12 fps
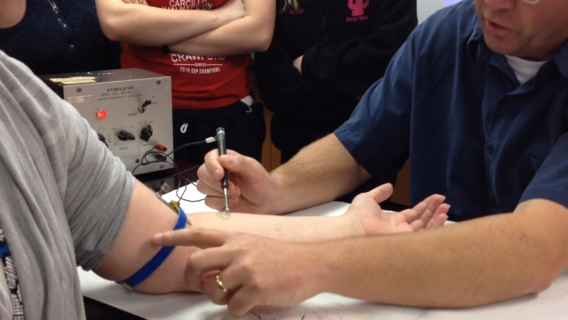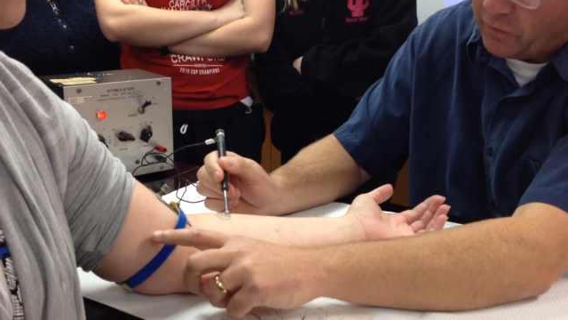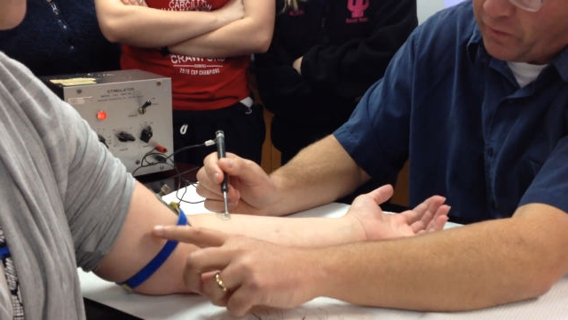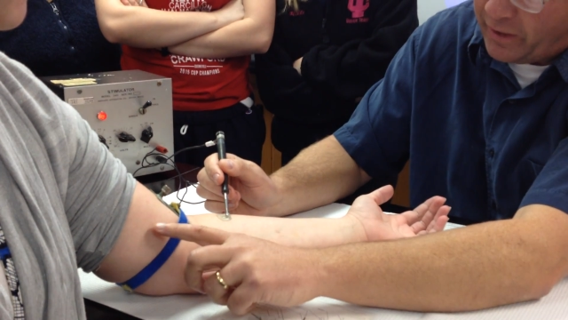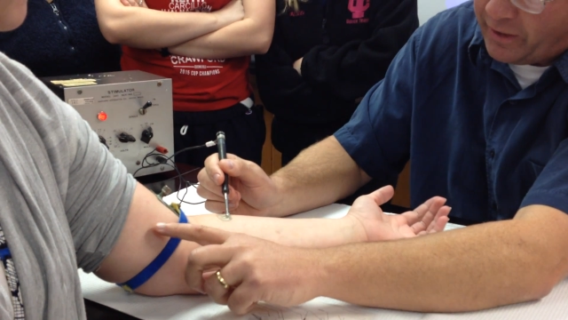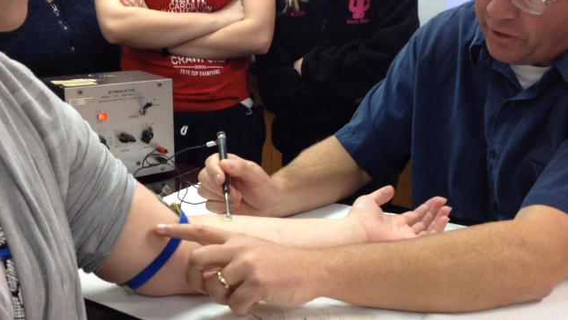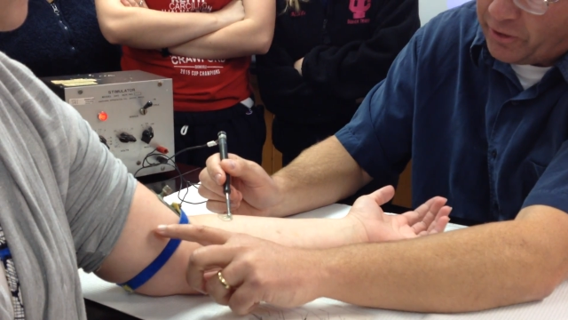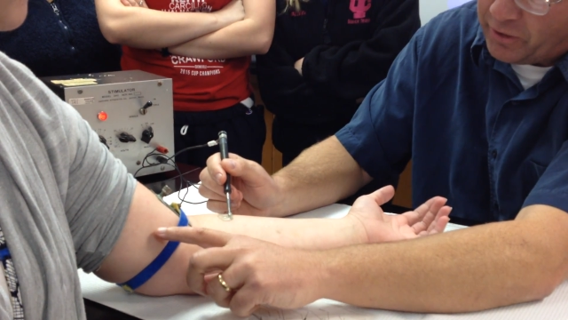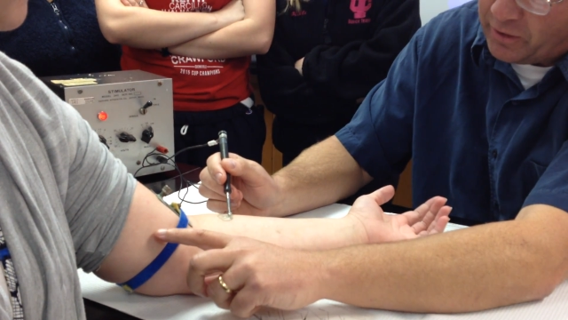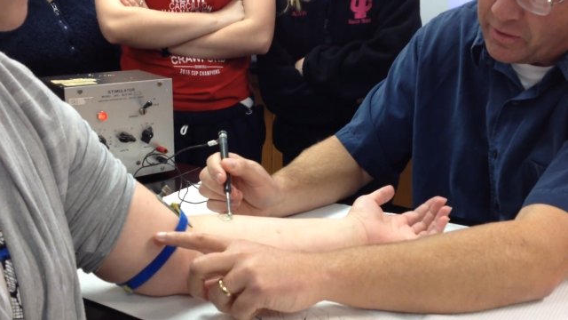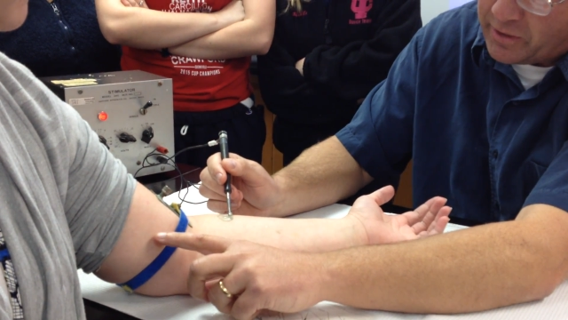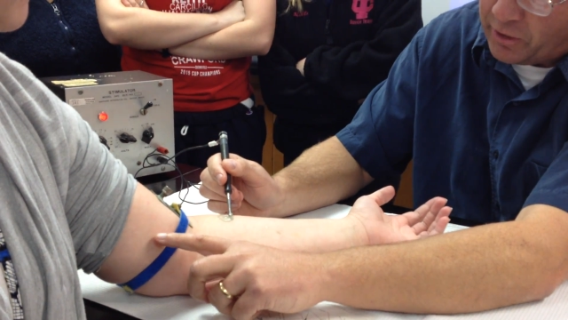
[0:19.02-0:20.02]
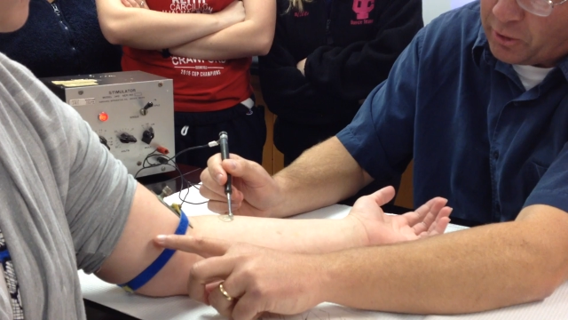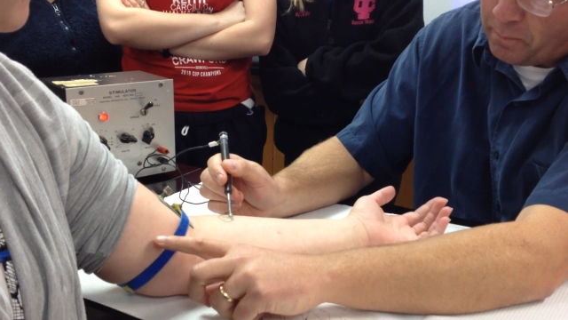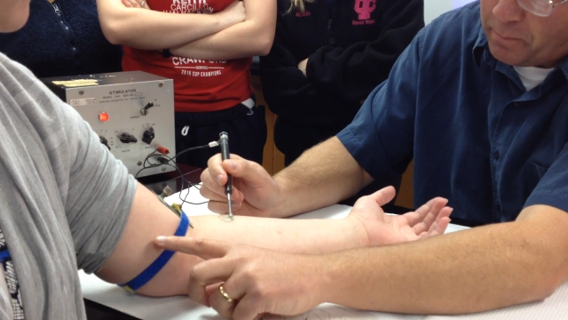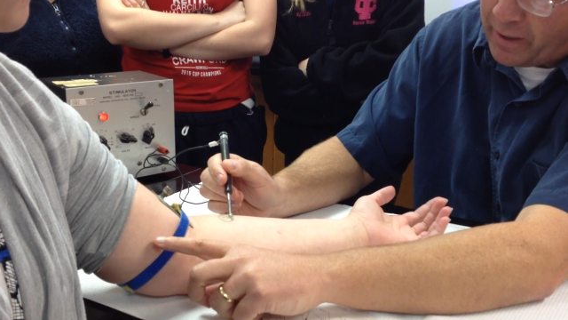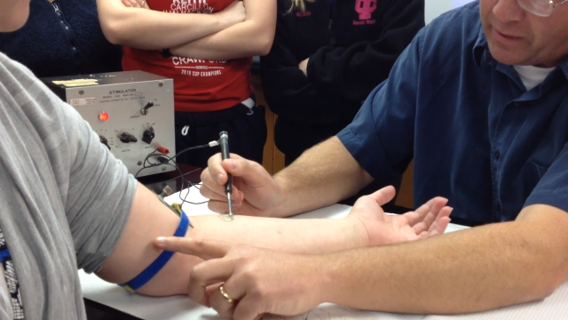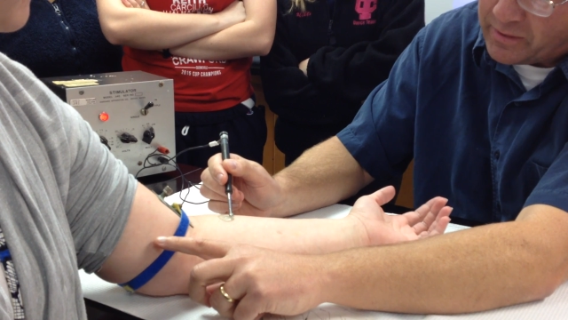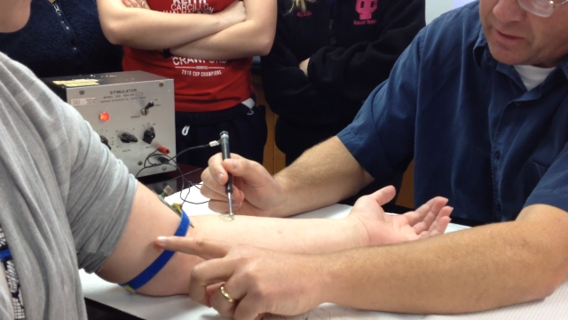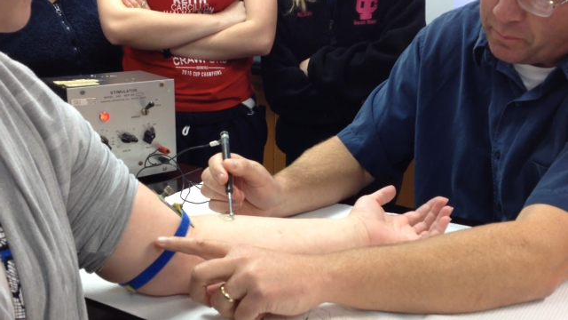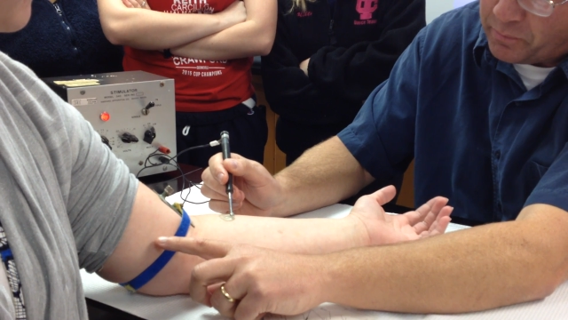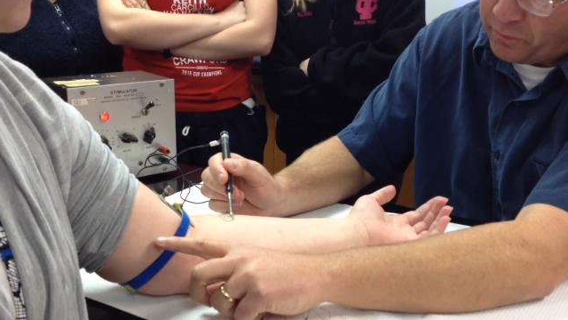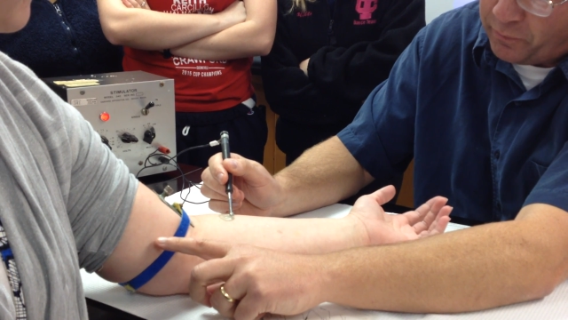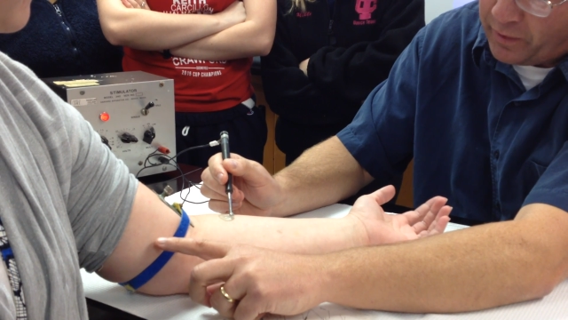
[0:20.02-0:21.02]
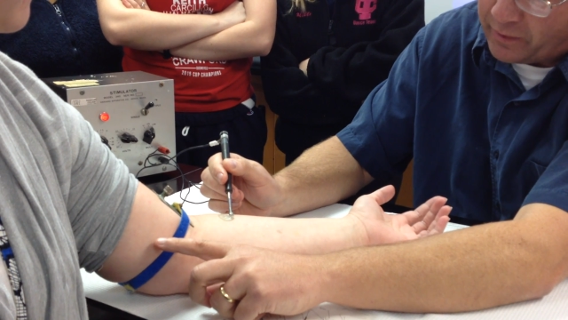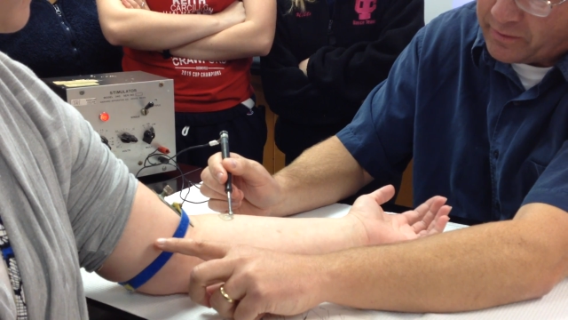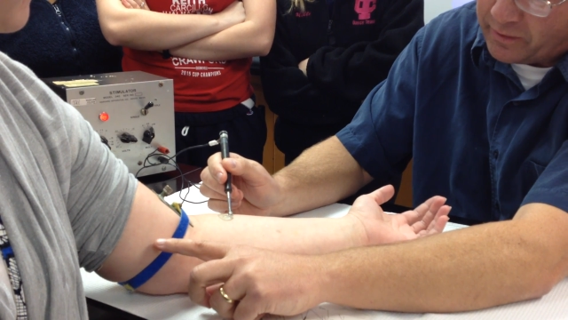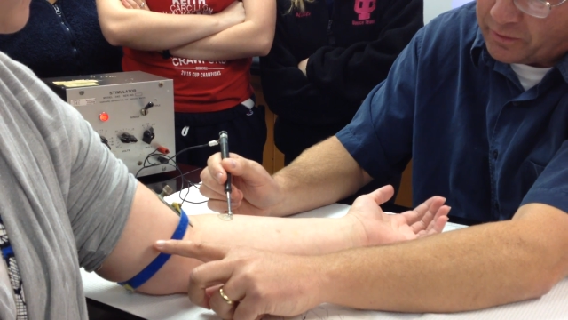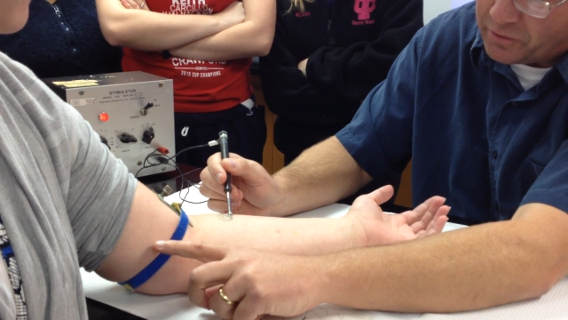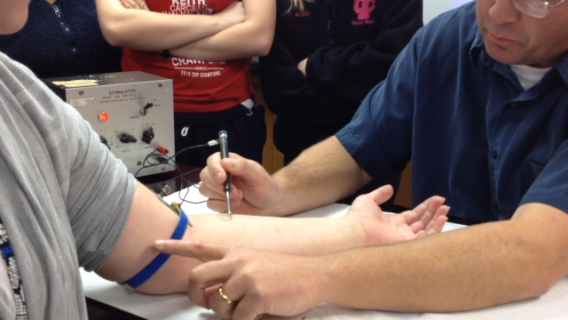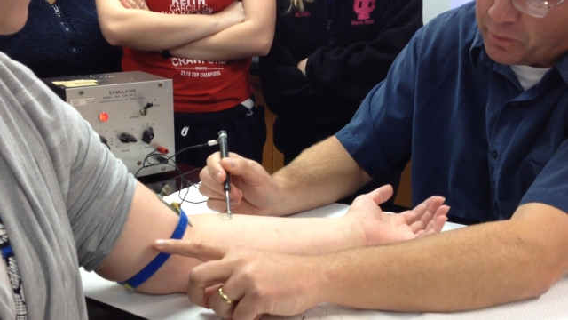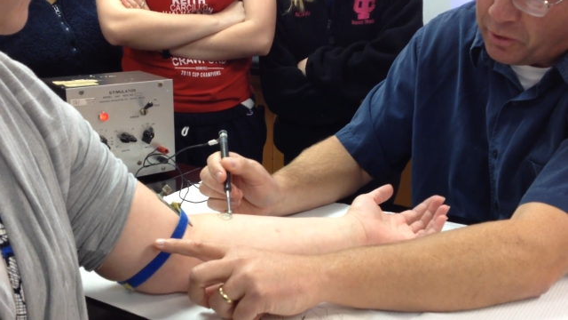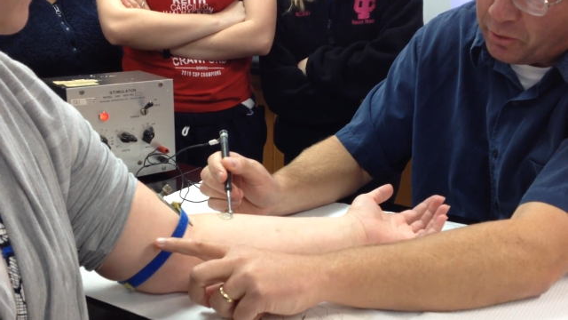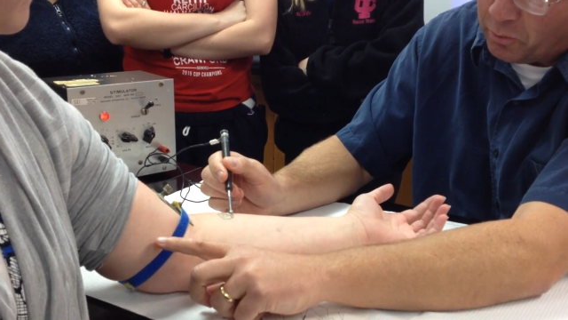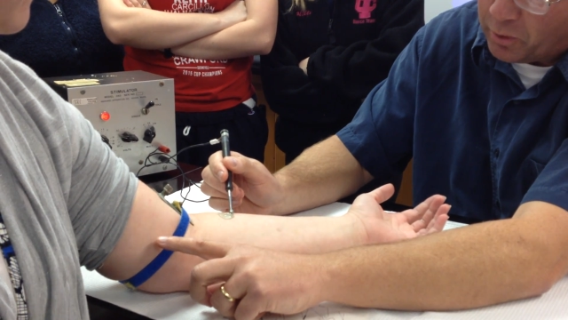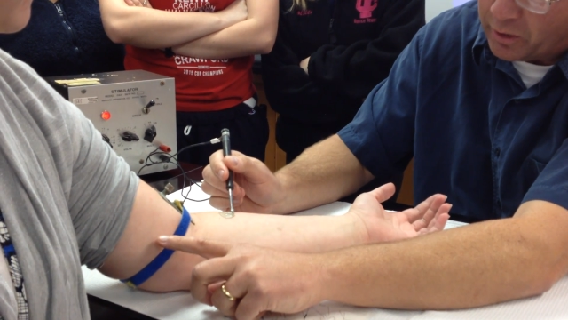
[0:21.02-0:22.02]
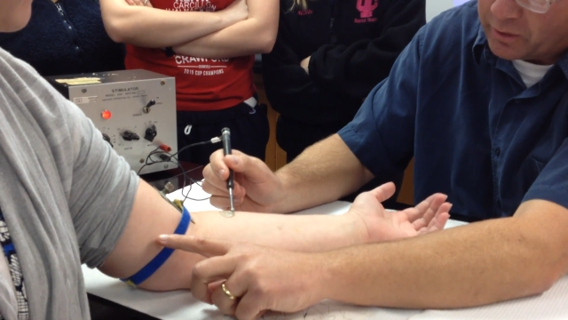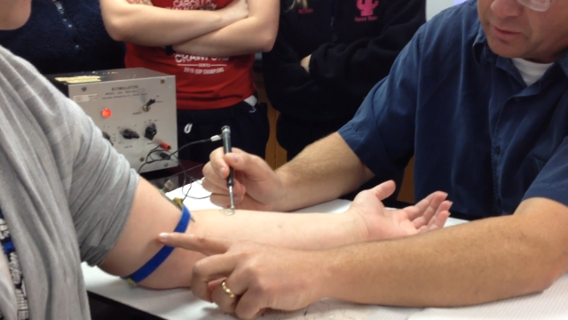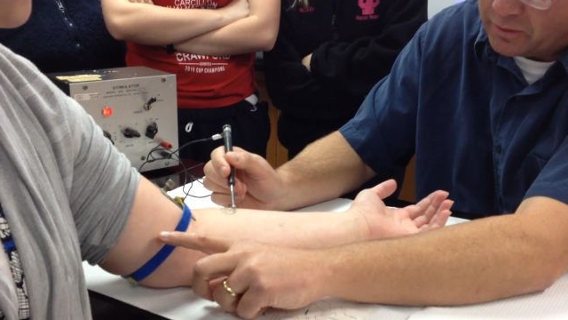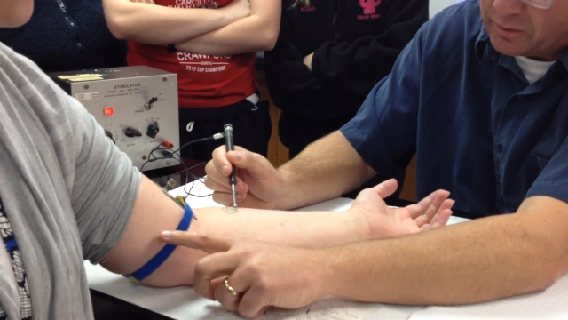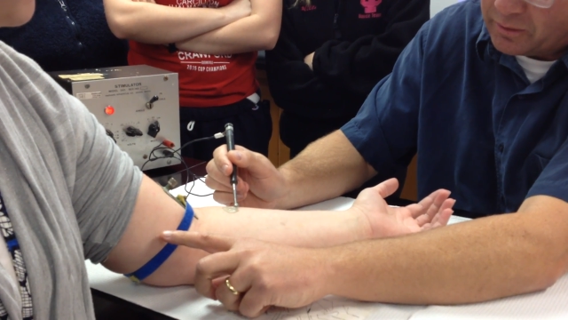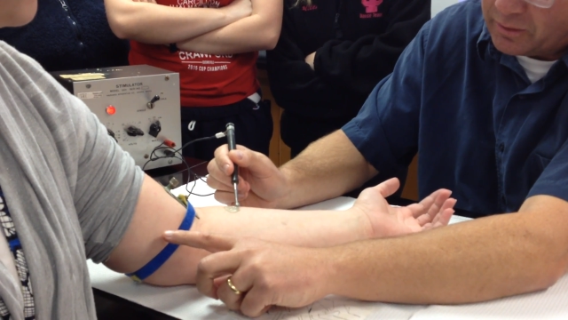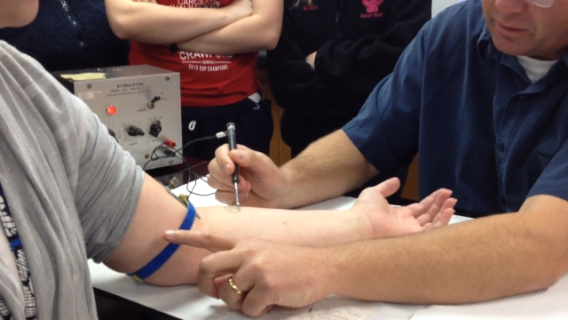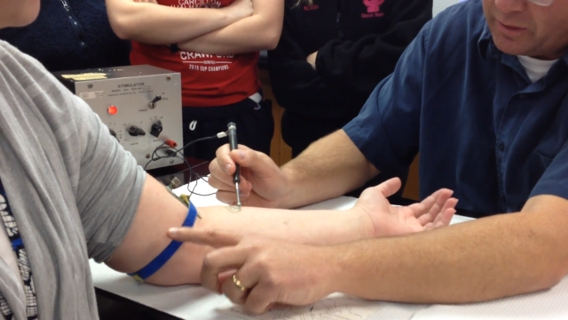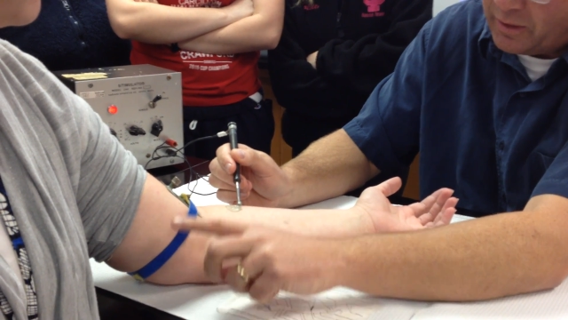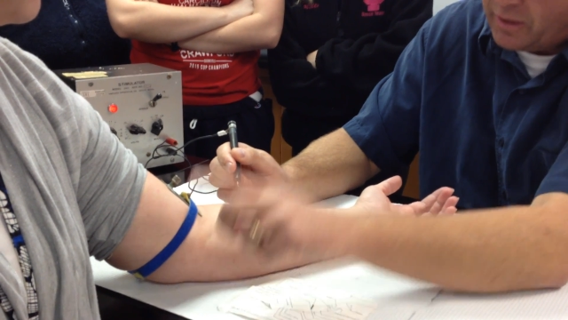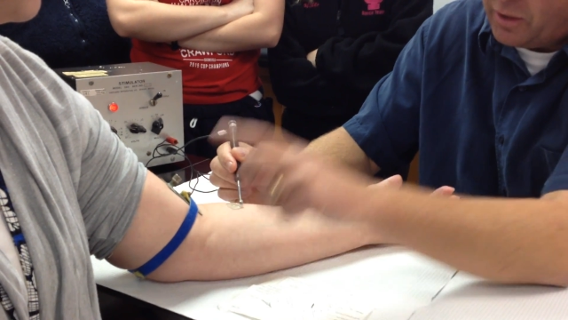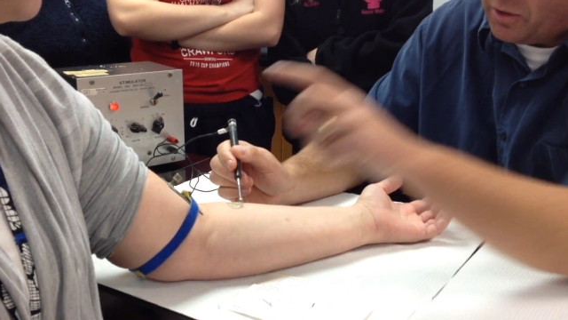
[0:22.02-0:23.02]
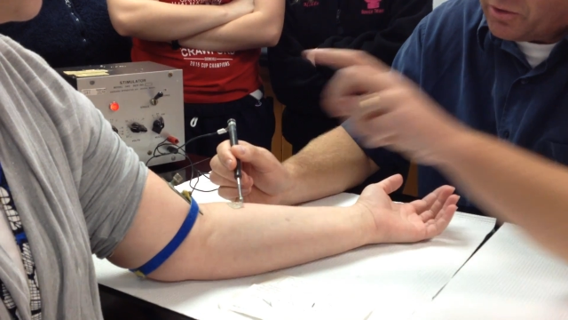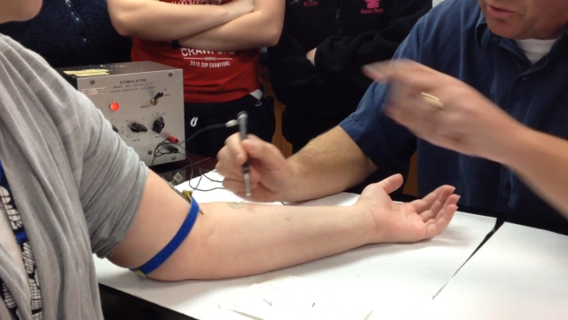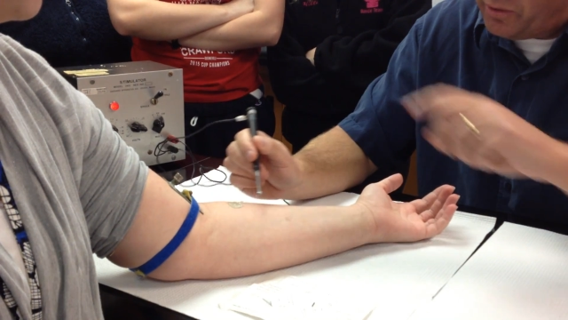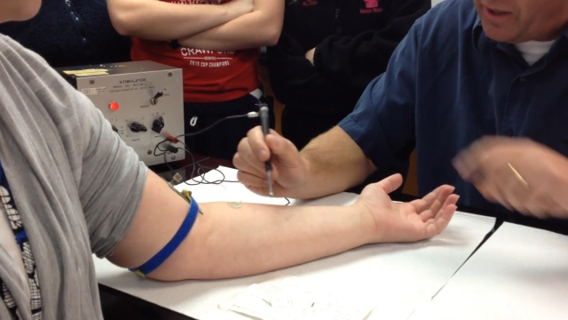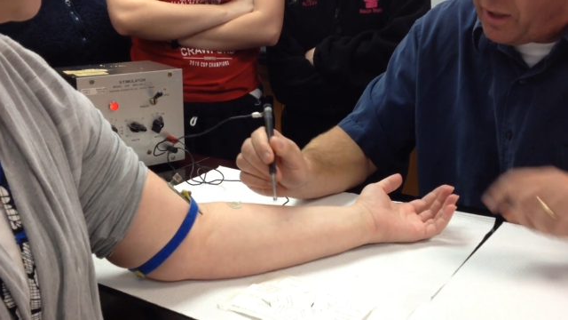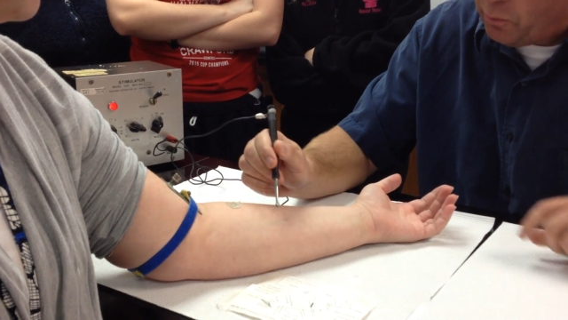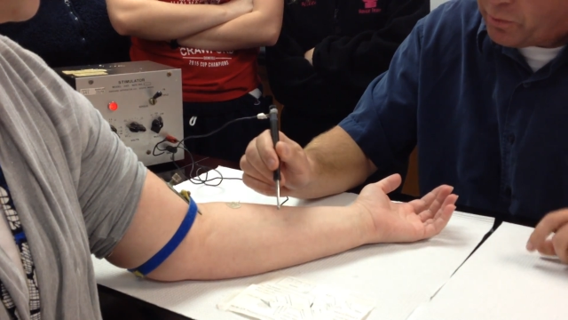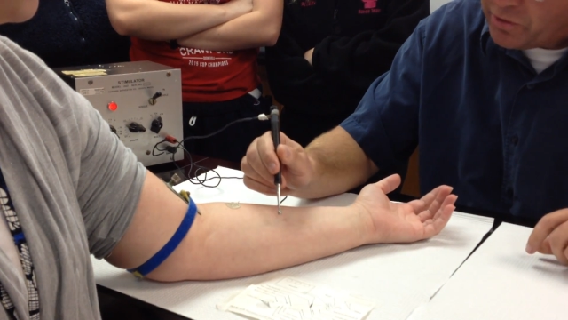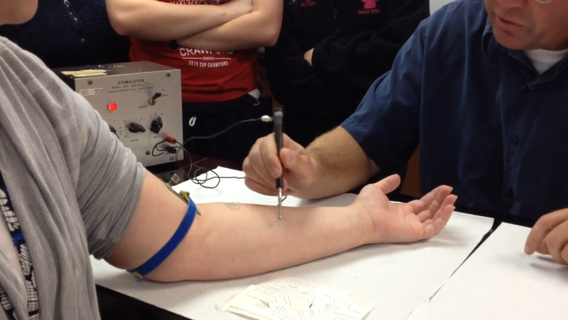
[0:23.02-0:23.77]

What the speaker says: Nobody's mouth can be seen.